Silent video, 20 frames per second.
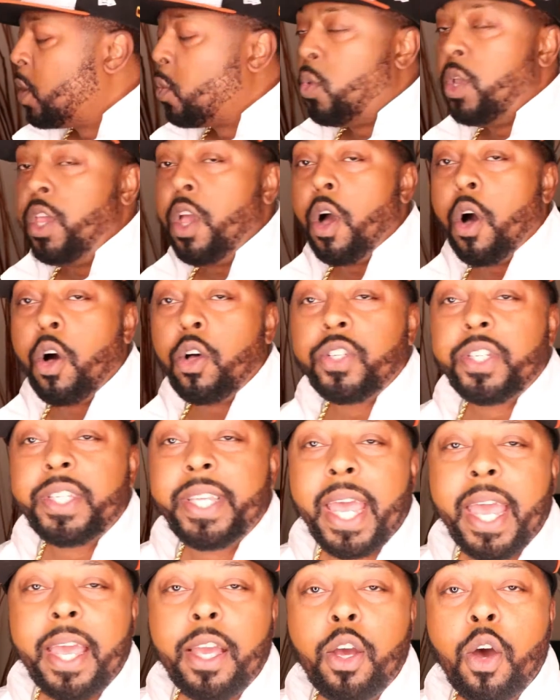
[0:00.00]
We all
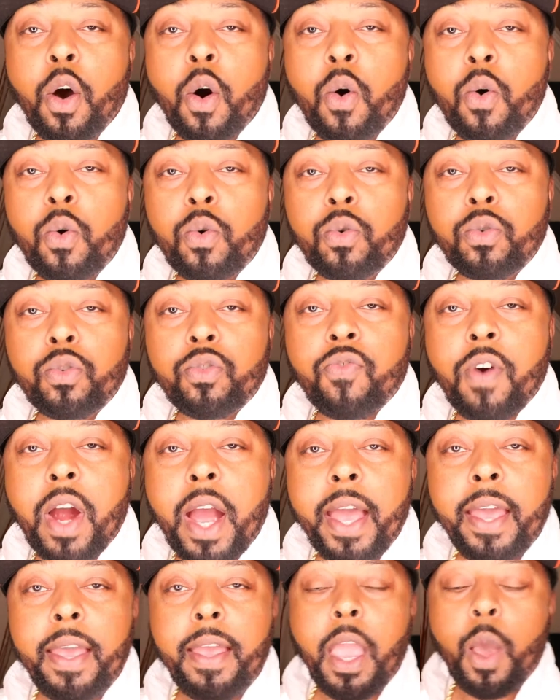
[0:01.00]
set goals,
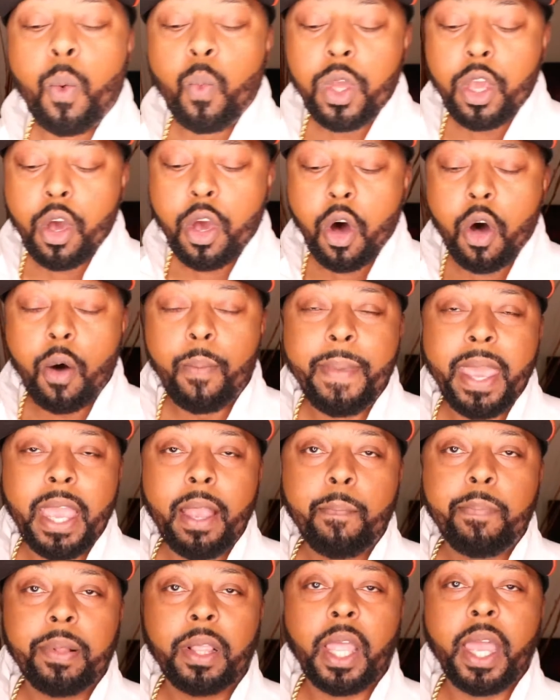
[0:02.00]
right? And we all
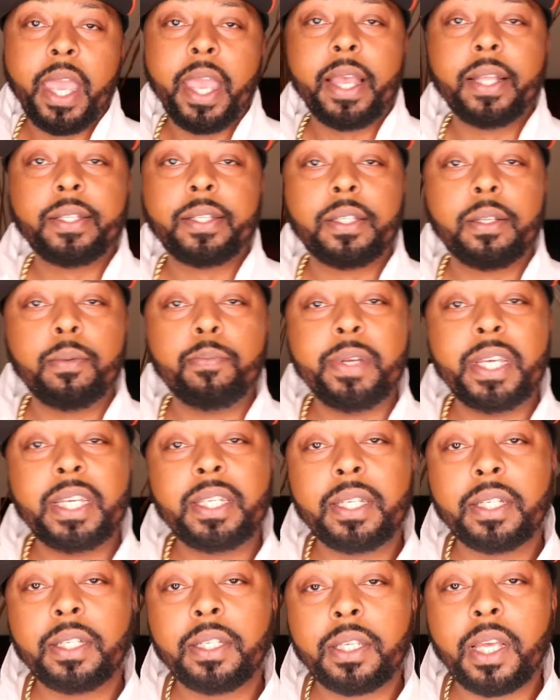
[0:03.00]
make plans to be
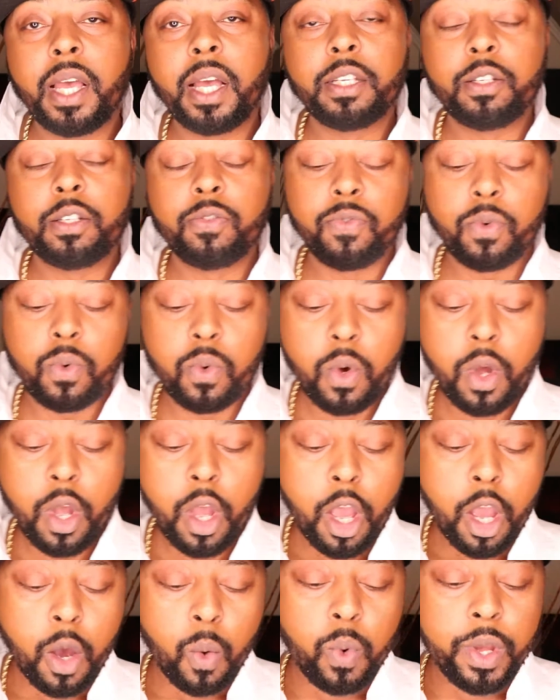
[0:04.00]
successful.
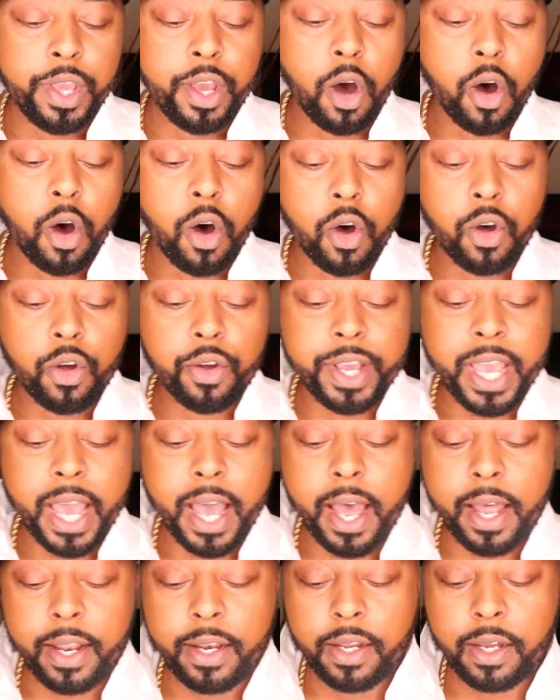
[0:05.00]
We all
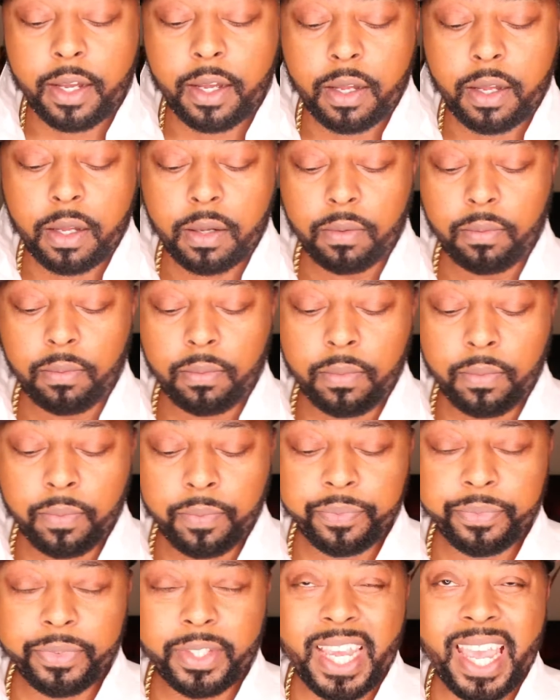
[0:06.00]
kind of
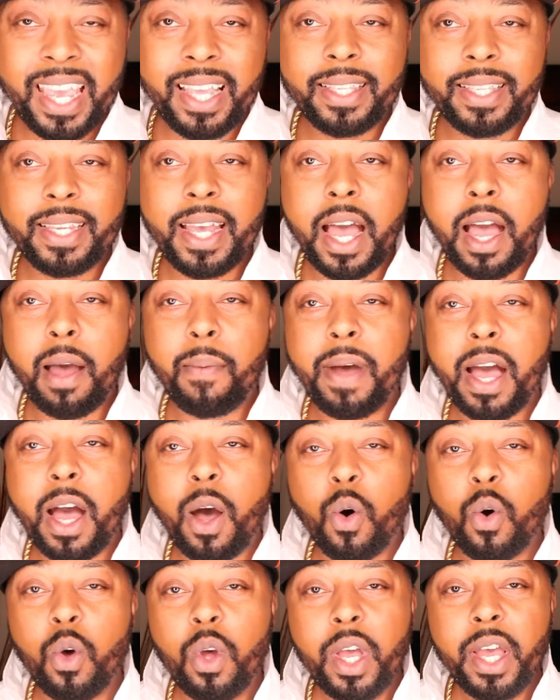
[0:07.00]
take time
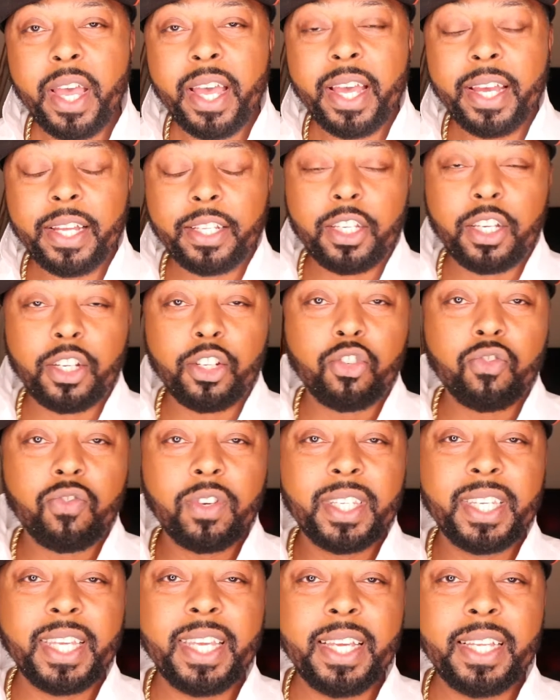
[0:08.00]
out to
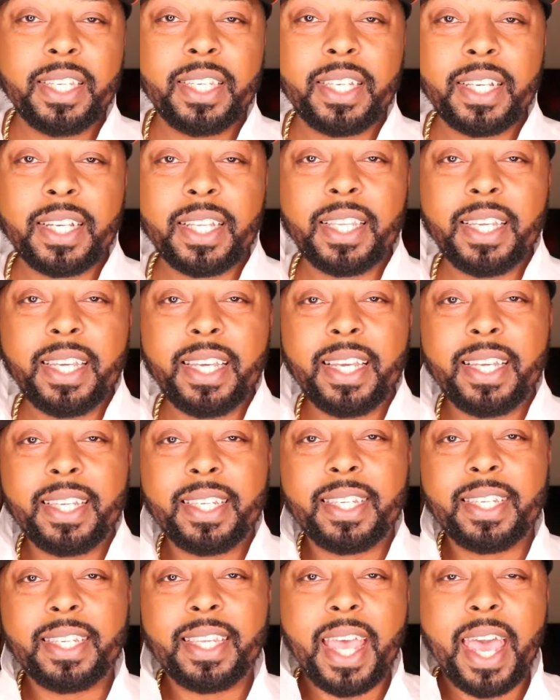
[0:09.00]
strategically
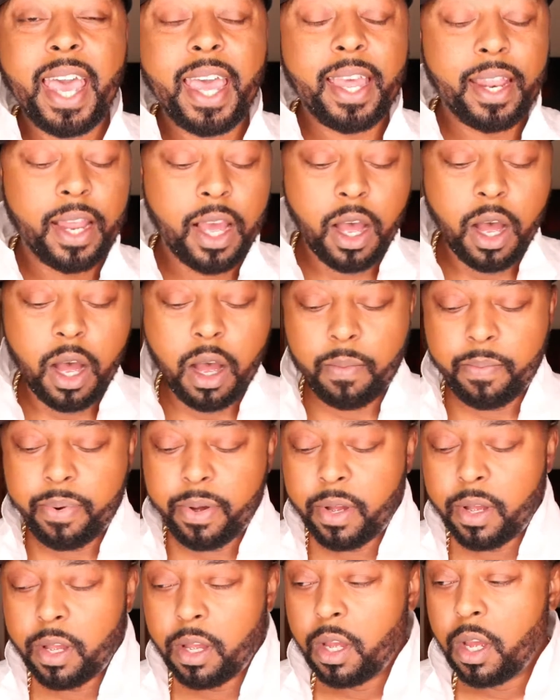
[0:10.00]
set up
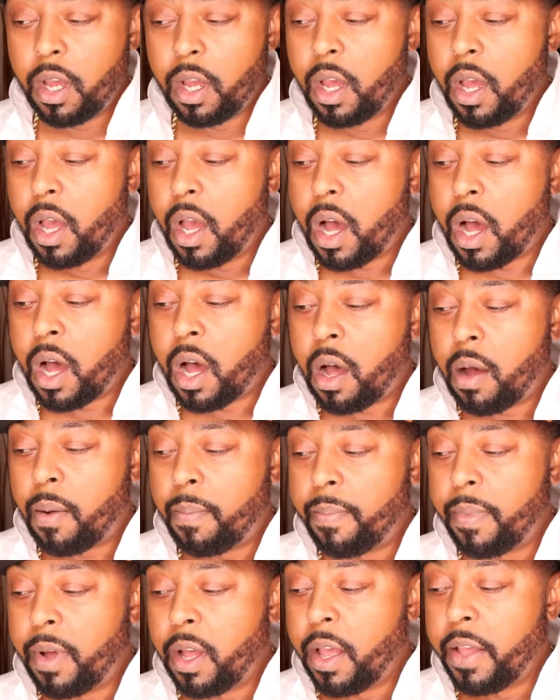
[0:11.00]

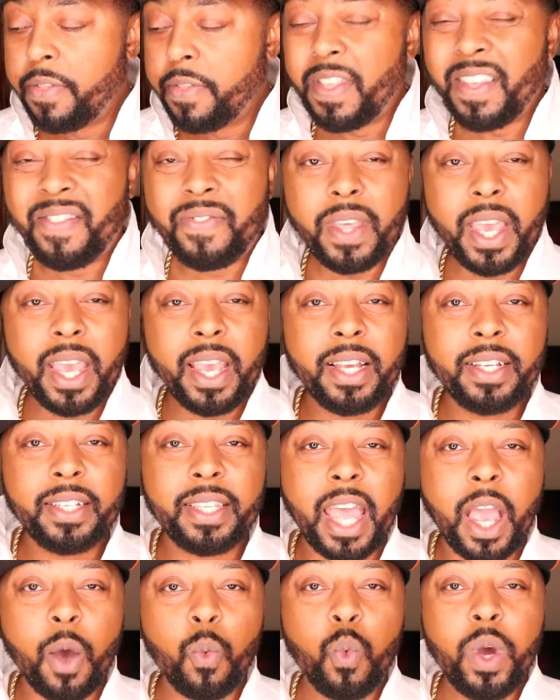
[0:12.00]
the
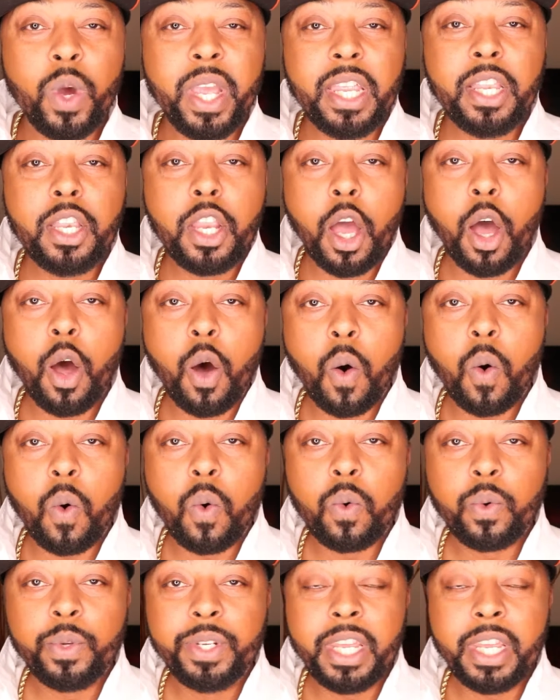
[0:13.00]
things that we
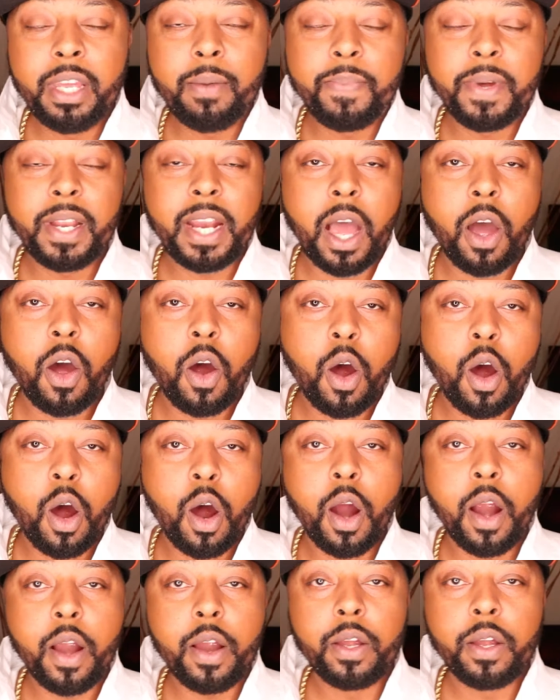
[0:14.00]
know deep in our
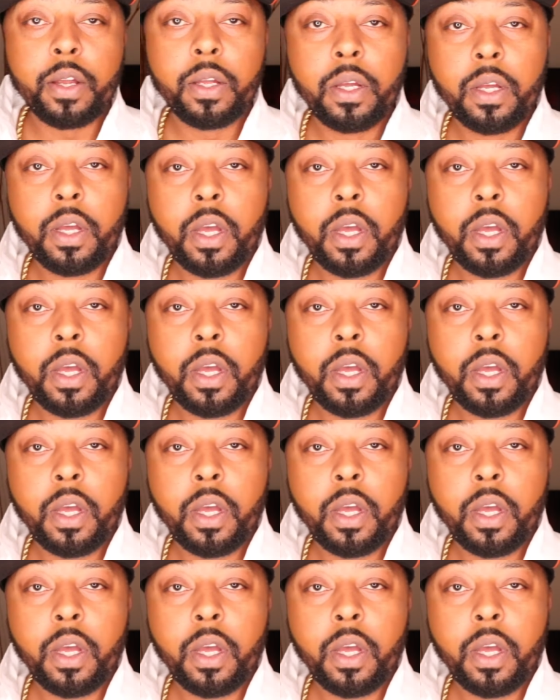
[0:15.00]
heart